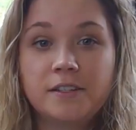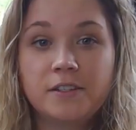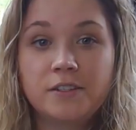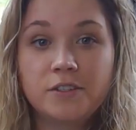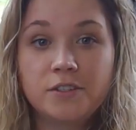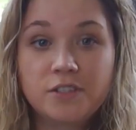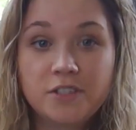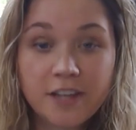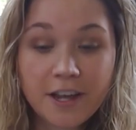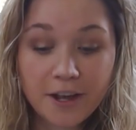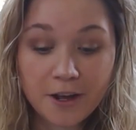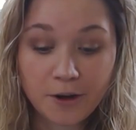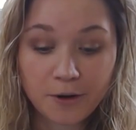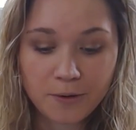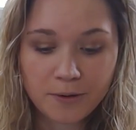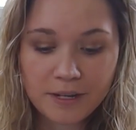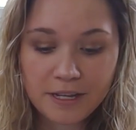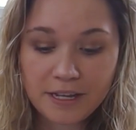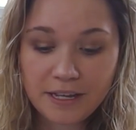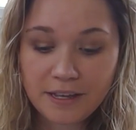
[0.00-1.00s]
So,
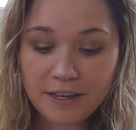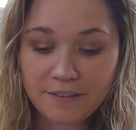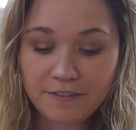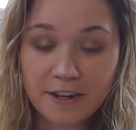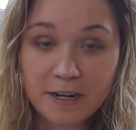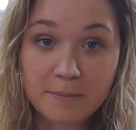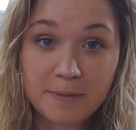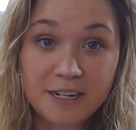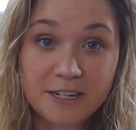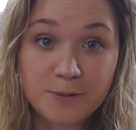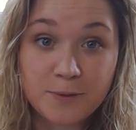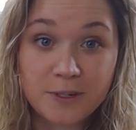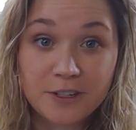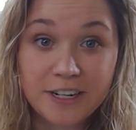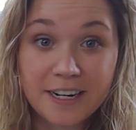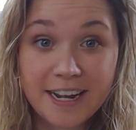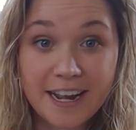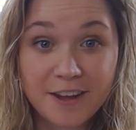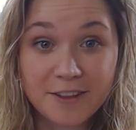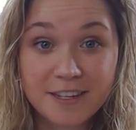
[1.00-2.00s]
if anybody's
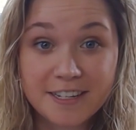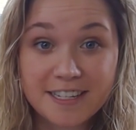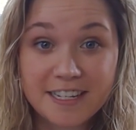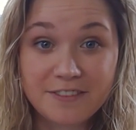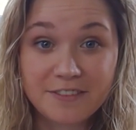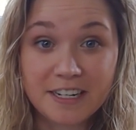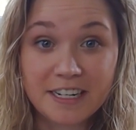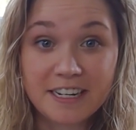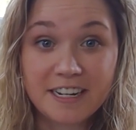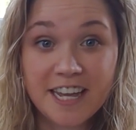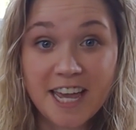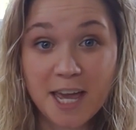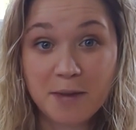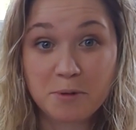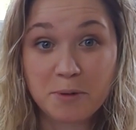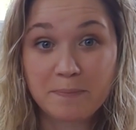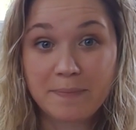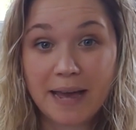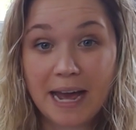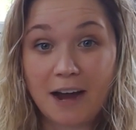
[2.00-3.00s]
wondering how this even came
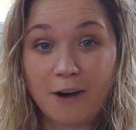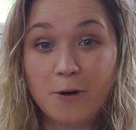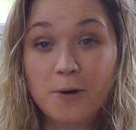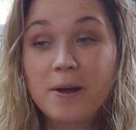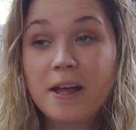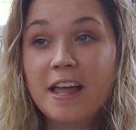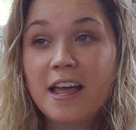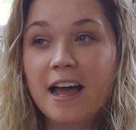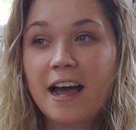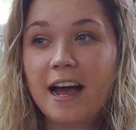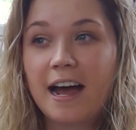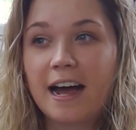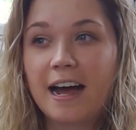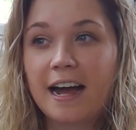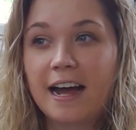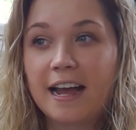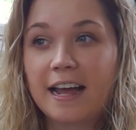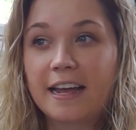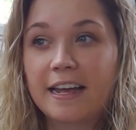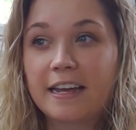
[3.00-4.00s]
about,
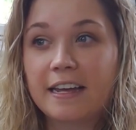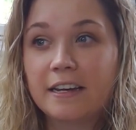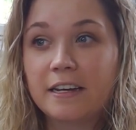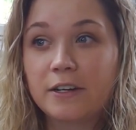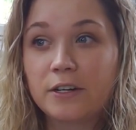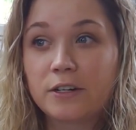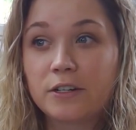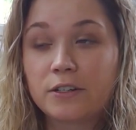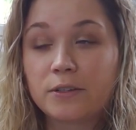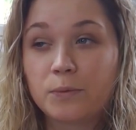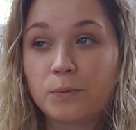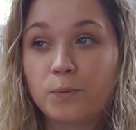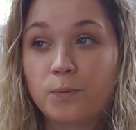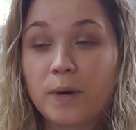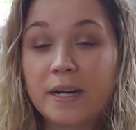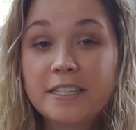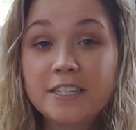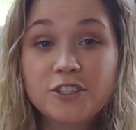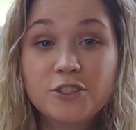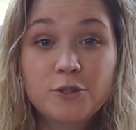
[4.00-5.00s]
I
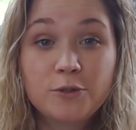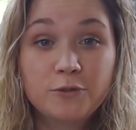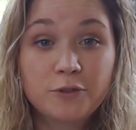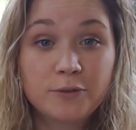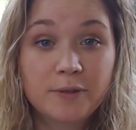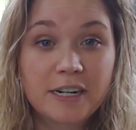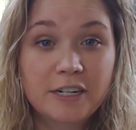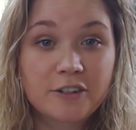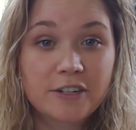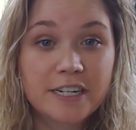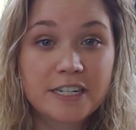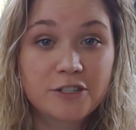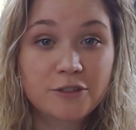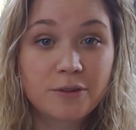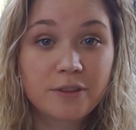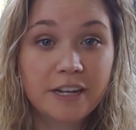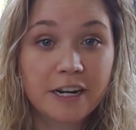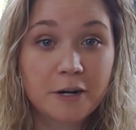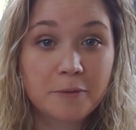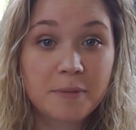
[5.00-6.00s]
went to school for recreational
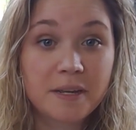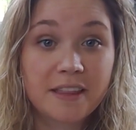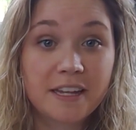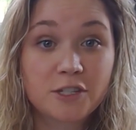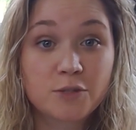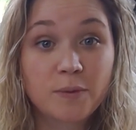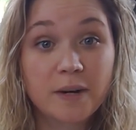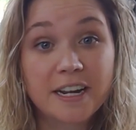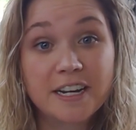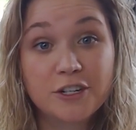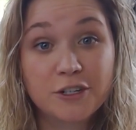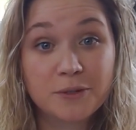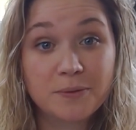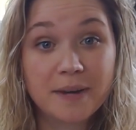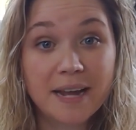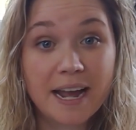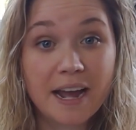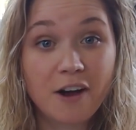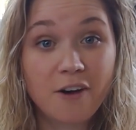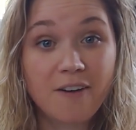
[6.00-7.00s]
therapy. That's what I do
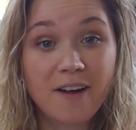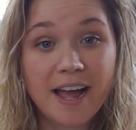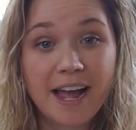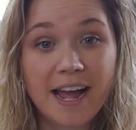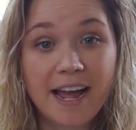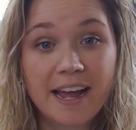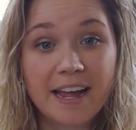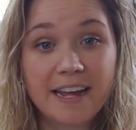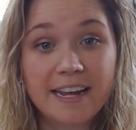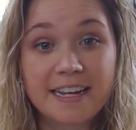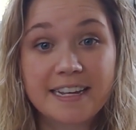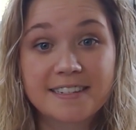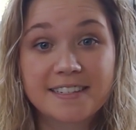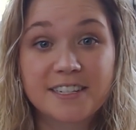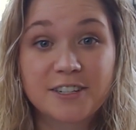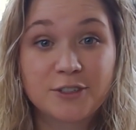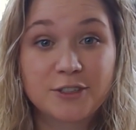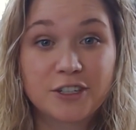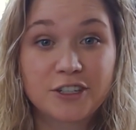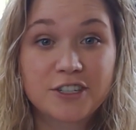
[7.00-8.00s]
now at a
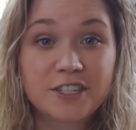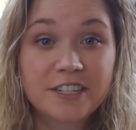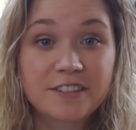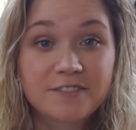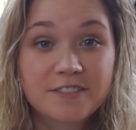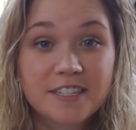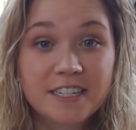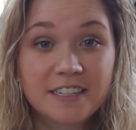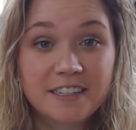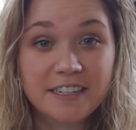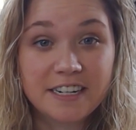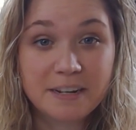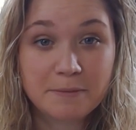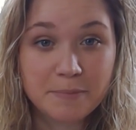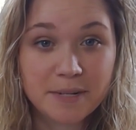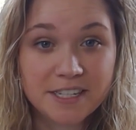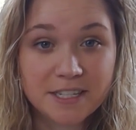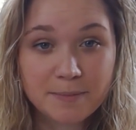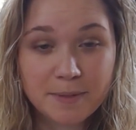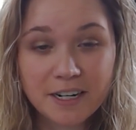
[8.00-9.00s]
skilled nursing facility in
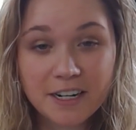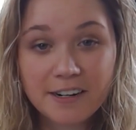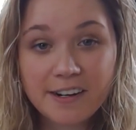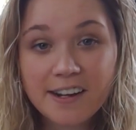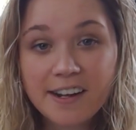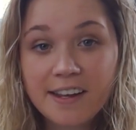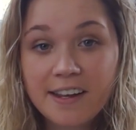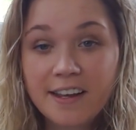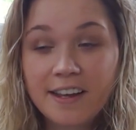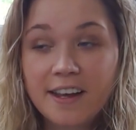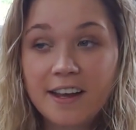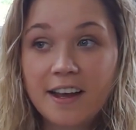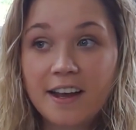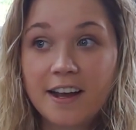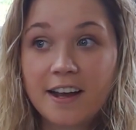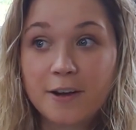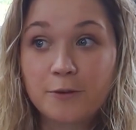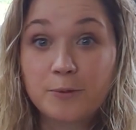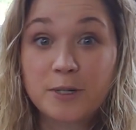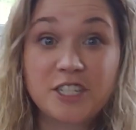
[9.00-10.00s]
Pittsburgh,
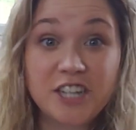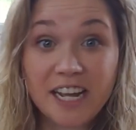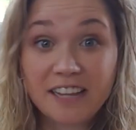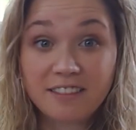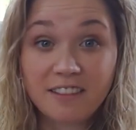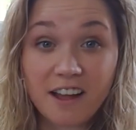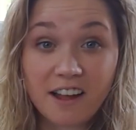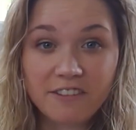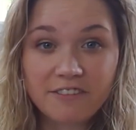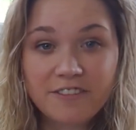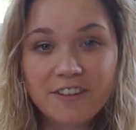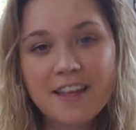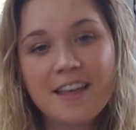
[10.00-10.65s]
which I love.